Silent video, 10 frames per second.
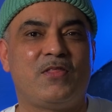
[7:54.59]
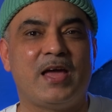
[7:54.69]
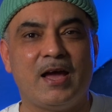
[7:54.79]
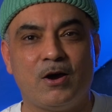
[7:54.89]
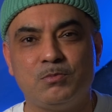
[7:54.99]

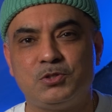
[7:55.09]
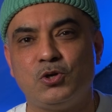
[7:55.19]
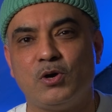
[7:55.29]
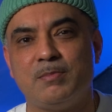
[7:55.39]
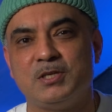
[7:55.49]
that helps
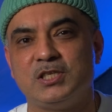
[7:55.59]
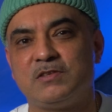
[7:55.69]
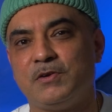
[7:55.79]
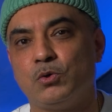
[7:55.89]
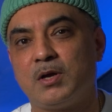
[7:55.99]
your images
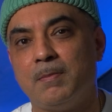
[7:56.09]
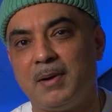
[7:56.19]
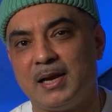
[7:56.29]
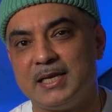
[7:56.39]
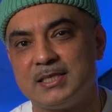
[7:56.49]
feel
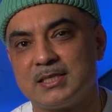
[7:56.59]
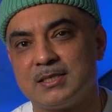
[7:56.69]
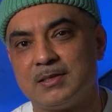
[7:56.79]
complete.